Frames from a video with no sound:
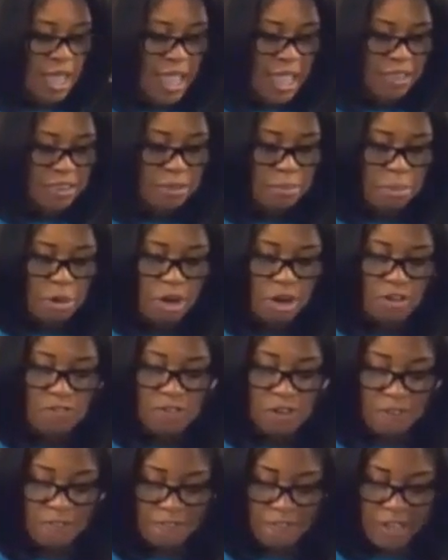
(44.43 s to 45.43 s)
And the book
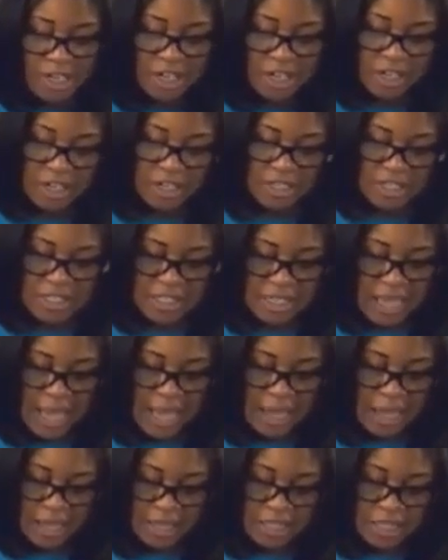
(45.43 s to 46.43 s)
of Leviticus,
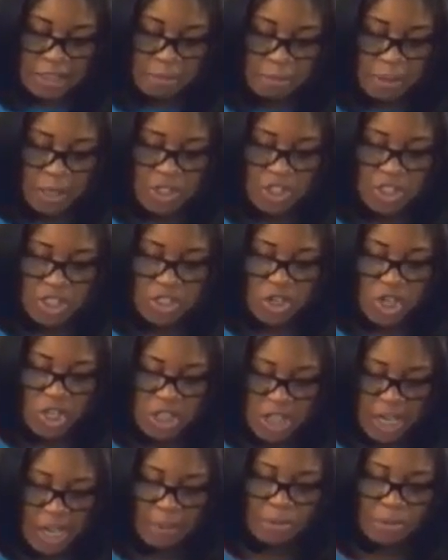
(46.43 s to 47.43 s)
uh, especially
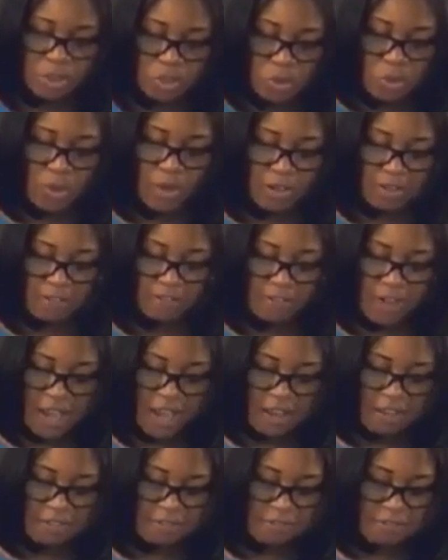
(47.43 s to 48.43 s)
chapter
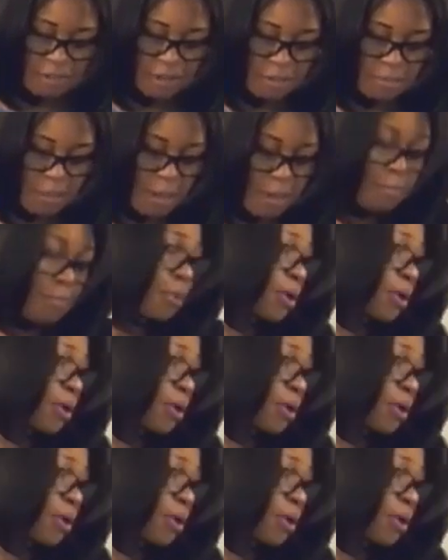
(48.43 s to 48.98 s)
25, my